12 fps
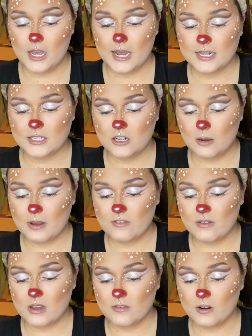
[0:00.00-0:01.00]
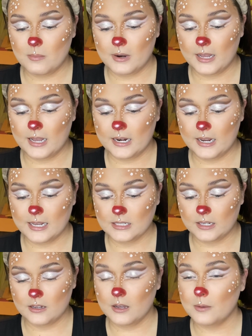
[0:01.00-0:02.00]
It's not my favorite, but I got it as
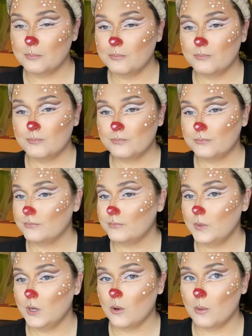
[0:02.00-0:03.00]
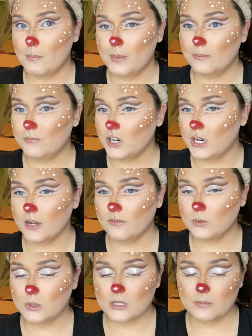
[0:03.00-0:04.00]
like a, free gift
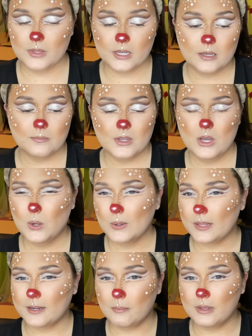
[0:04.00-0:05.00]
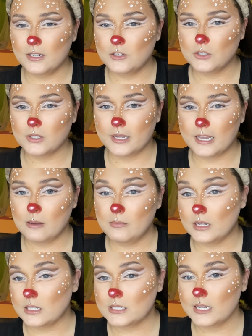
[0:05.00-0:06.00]
with something, or like a miniature that came
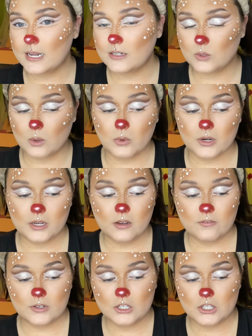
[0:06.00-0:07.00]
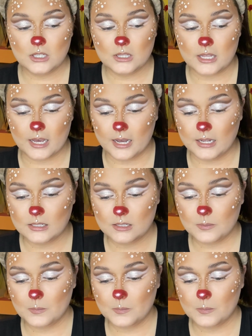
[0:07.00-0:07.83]
in a set, so I'm working on finishing that.